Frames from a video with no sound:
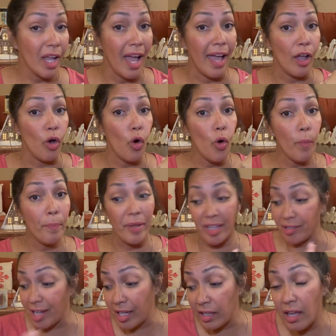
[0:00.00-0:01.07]
I hope,
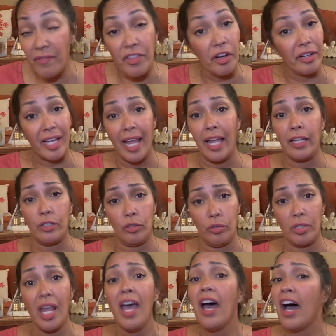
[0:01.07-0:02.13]
because I love their
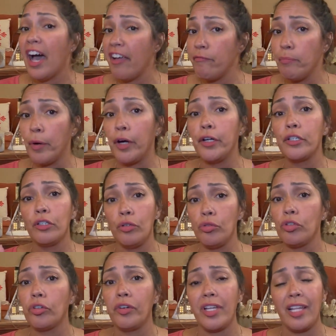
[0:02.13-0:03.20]
candles. I've burned Goose
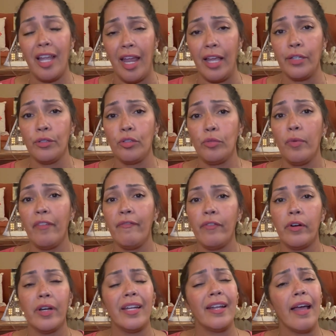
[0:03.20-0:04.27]
Creek candles
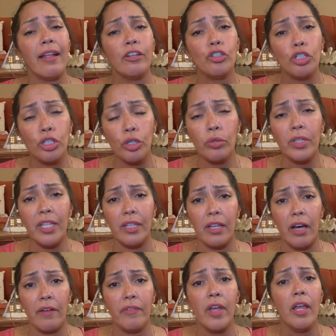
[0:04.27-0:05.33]
before, and I truly
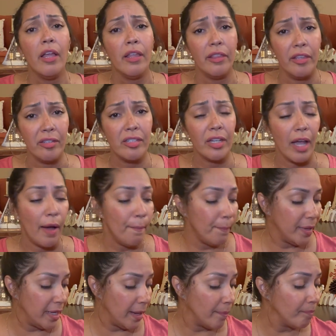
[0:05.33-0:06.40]
love this
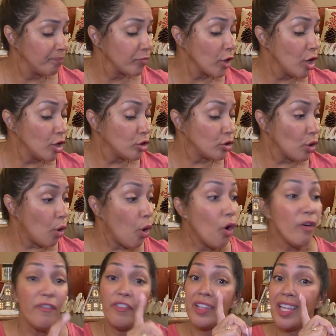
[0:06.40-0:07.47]
company. So
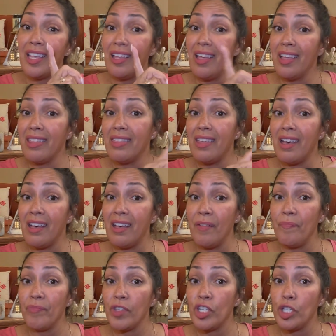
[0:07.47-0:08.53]
hopefully the
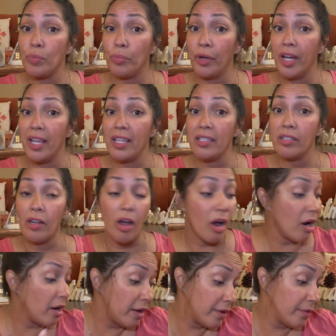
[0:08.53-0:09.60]
sprays
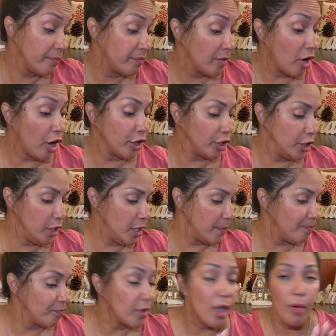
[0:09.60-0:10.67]
are good.
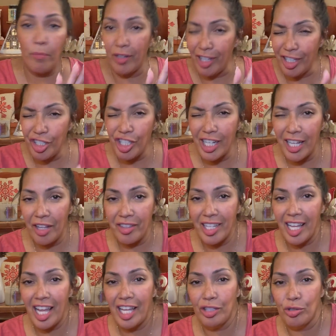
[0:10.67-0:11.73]
But let's check out the
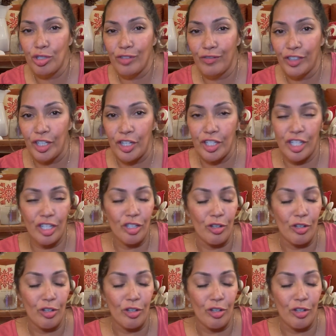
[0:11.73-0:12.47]
candles first.